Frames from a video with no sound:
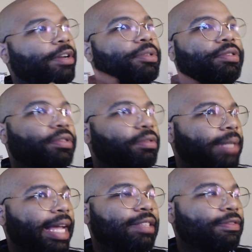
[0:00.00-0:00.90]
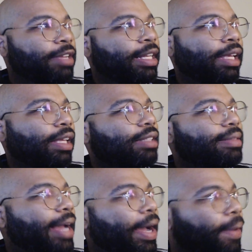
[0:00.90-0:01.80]
school, that's really
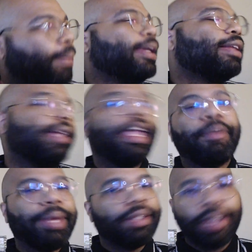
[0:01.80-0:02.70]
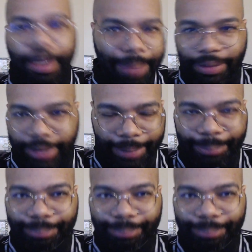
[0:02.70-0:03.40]
the only thing we learn about them.